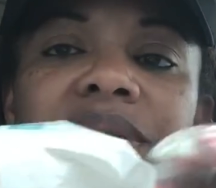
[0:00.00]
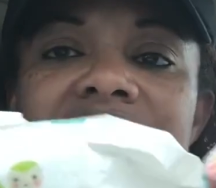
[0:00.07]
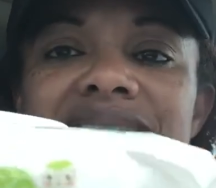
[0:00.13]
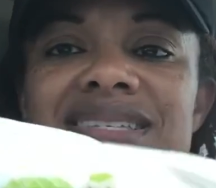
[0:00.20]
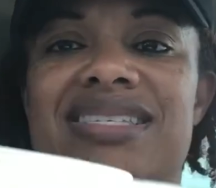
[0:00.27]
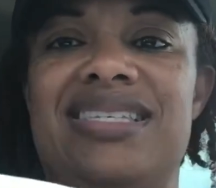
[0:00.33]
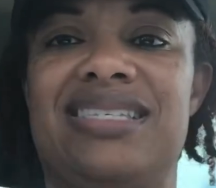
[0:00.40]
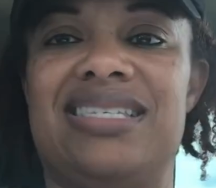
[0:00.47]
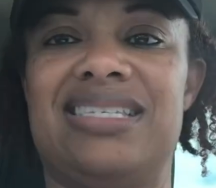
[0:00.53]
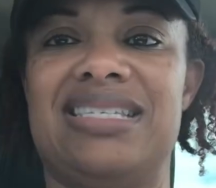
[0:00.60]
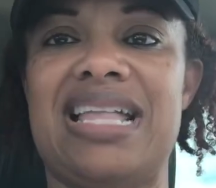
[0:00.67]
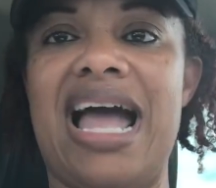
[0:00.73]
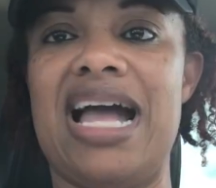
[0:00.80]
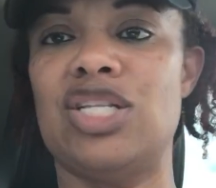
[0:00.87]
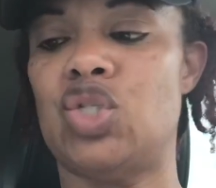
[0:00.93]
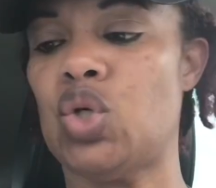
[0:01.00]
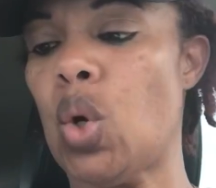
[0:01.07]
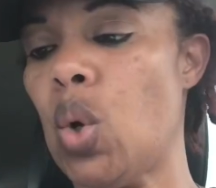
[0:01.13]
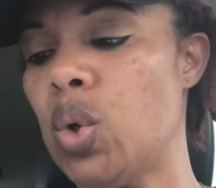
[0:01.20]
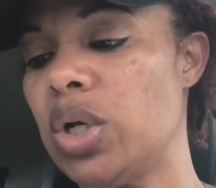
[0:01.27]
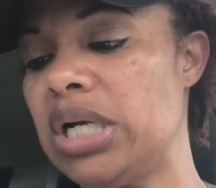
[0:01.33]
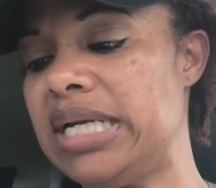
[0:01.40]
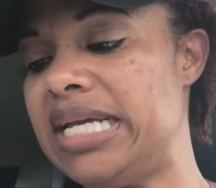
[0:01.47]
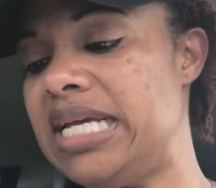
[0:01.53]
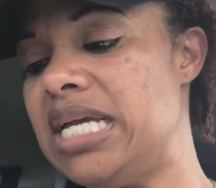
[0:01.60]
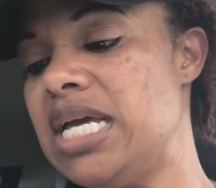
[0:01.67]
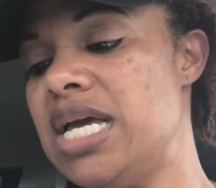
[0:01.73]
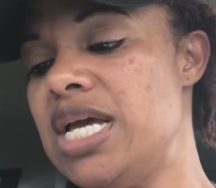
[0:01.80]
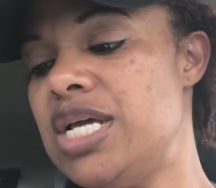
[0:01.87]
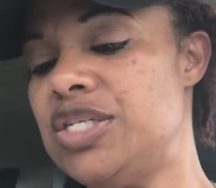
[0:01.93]
because this is not totally
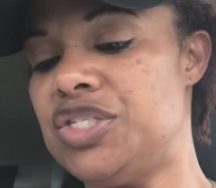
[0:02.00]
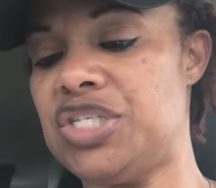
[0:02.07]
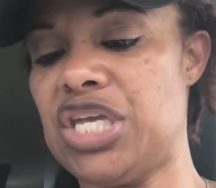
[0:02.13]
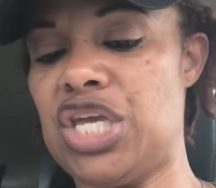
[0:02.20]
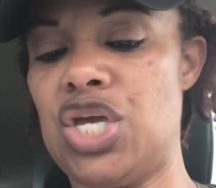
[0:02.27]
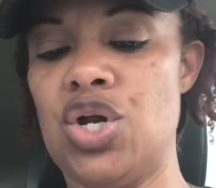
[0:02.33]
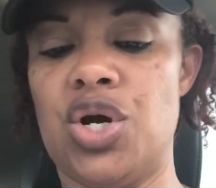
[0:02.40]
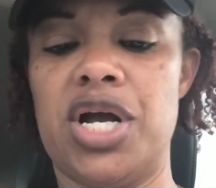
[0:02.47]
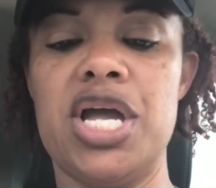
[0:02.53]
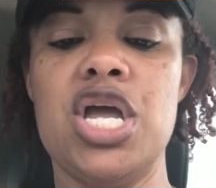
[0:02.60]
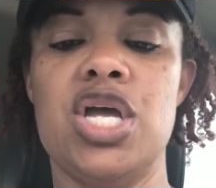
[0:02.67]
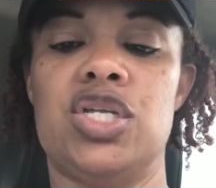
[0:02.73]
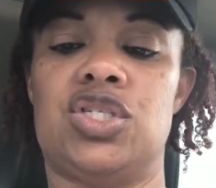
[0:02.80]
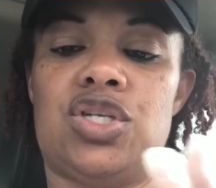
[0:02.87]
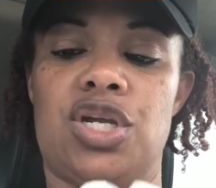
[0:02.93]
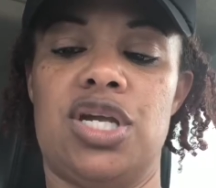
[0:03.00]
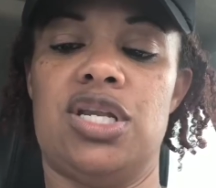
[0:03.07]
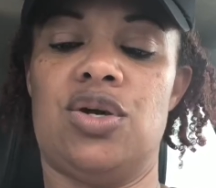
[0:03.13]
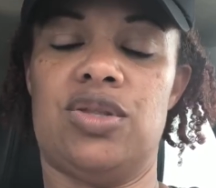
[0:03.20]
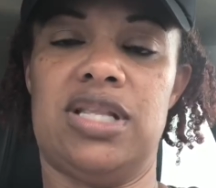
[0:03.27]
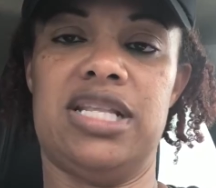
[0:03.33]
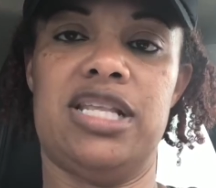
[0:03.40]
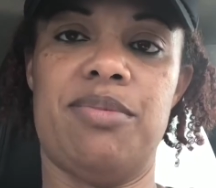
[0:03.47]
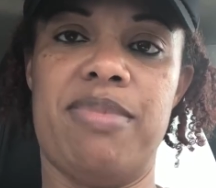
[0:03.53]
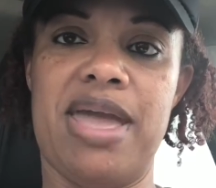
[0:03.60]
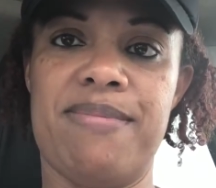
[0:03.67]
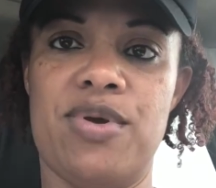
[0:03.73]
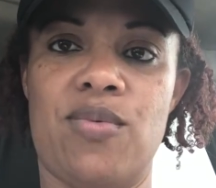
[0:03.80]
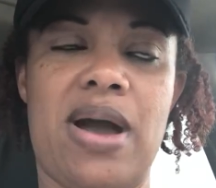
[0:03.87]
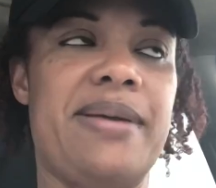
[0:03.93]
secure. So you know the little
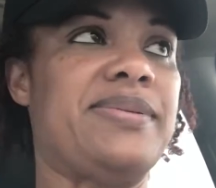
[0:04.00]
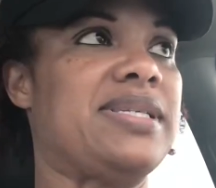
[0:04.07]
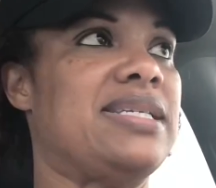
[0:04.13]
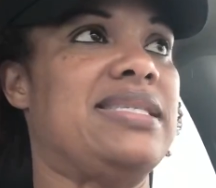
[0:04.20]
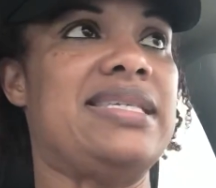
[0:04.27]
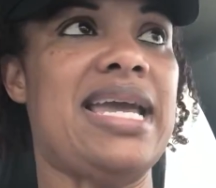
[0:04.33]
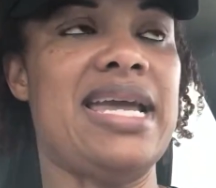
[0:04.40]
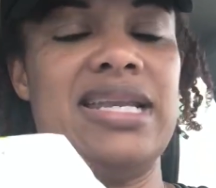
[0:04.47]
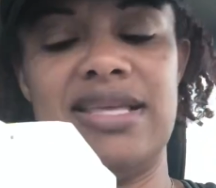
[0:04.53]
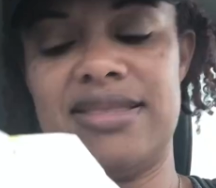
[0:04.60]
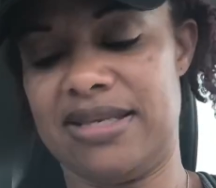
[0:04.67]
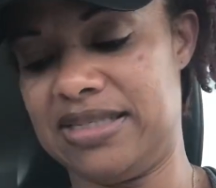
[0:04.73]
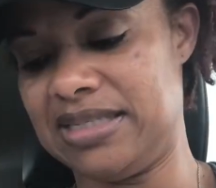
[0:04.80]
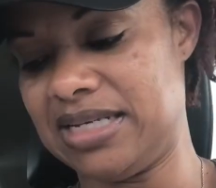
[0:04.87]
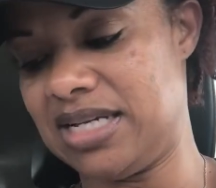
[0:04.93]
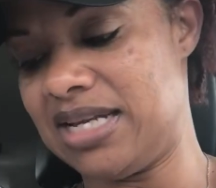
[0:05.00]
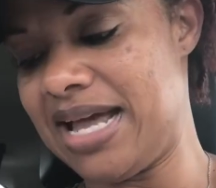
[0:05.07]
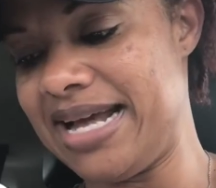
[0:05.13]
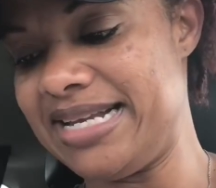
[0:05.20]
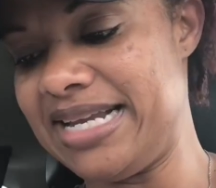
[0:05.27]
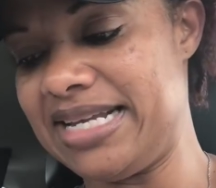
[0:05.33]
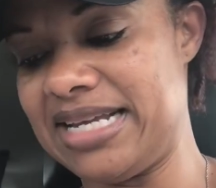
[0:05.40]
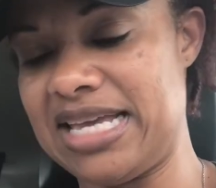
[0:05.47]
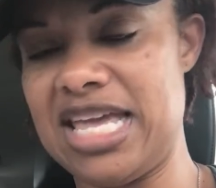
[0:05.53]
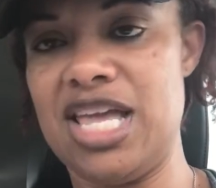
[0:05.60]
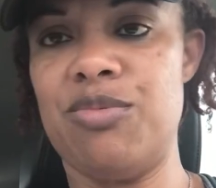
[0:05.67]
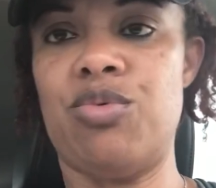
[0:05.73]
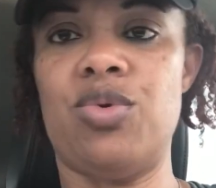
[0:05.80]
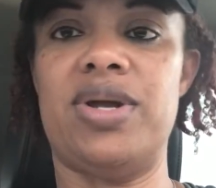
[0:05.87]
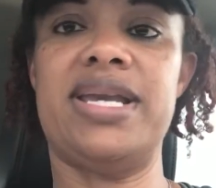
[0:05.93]
baby wipes container, this is a good idea to keep one